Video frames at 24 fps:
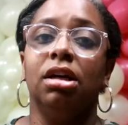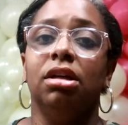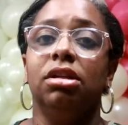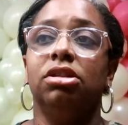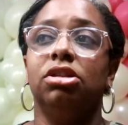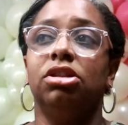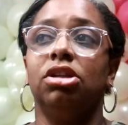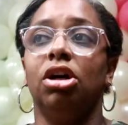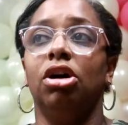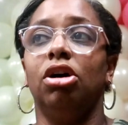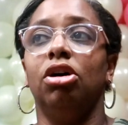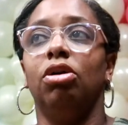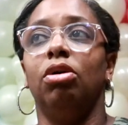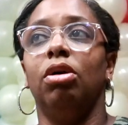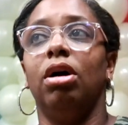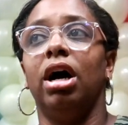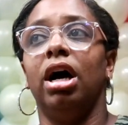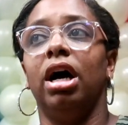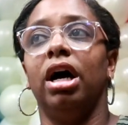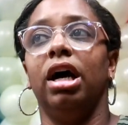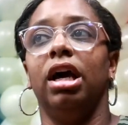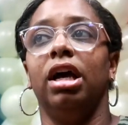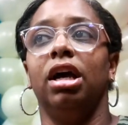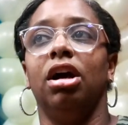So
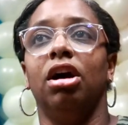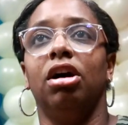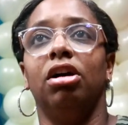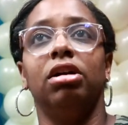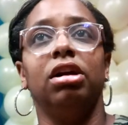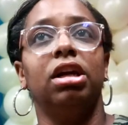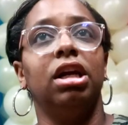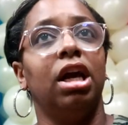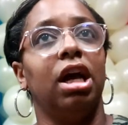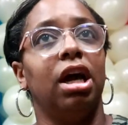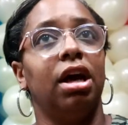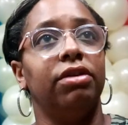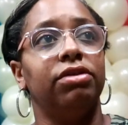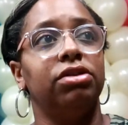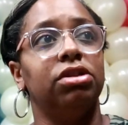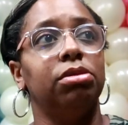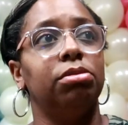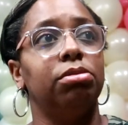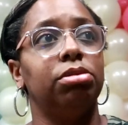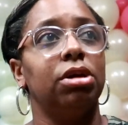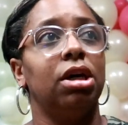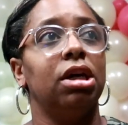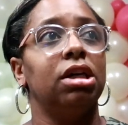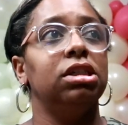I already have
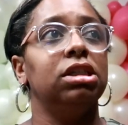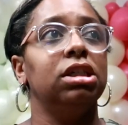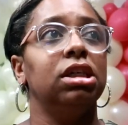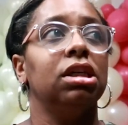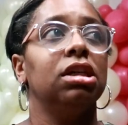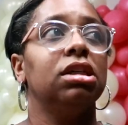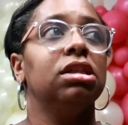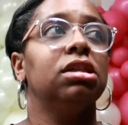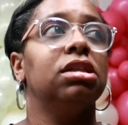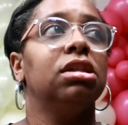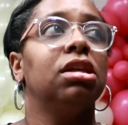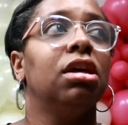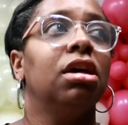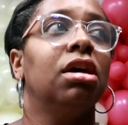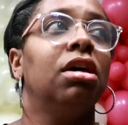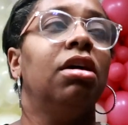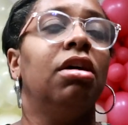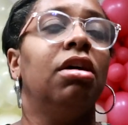some projects